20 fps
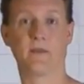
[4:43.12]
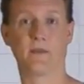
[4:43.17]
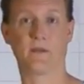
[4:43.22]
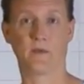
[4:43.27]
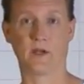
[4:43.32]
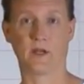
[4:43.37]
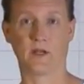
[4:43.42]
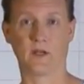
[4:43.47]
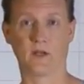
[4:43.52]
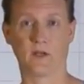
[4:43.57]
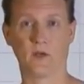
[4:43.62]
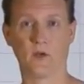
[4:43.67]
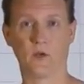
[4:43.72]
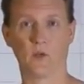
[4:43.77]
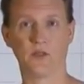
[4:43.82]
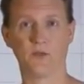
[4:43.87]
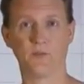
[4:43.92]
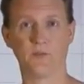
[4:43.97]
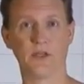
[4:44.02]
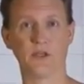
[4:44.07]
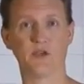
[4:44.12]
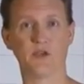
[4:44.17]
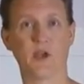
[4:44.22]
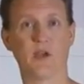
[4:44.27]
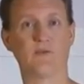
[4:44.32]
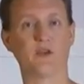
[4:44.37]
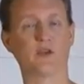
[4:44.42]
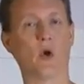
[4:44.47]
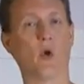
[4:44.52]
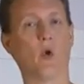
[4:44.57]
by 3, which means you
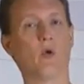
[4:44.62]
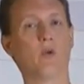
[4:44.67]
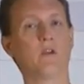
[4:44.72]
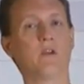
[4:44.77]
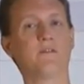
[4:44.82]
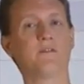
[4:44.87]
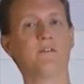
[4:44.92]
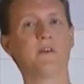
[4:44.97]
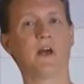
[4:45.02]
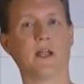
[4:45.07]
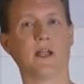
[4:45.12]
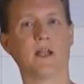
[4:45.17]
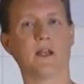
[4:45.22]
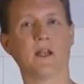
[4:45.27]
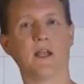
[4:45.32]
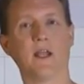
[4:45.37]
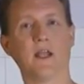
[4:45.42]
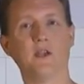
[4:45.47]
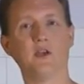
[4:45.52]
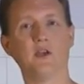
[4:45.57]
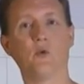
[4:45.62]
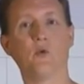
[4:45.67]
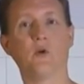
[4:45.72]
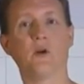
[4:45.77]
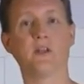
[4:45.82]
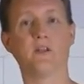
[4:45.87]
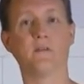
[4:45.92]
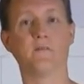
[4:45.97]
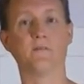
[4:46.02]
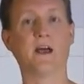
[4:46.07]
have a total of 9 and you
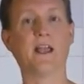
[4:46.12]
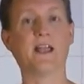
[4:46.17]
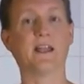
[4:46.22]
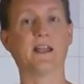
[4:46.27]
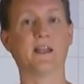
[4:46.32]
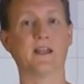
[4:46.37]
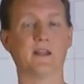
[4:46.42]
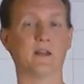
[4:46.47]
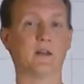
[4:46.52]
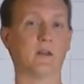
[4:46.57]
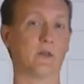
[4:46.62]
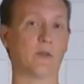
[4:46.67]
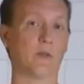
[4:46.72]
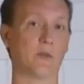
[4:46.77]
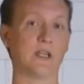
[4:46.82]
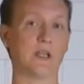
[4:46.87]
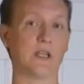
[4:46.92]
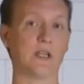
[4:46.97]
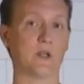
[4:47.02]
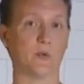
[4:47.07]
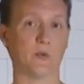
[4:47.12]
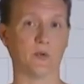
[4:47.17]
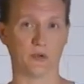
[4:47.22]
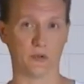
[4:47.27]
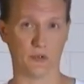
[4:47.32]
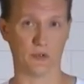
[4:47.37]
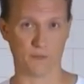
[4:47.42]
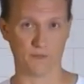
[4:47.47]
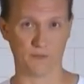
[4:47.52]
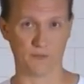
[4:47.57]
want to divide it into 3 equal
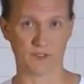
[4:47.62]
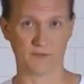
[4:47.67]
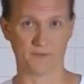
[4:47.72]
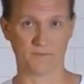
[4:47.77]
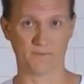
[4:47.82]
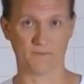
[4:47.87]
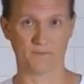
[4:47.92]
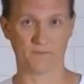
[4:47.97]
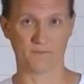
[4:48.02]
groups.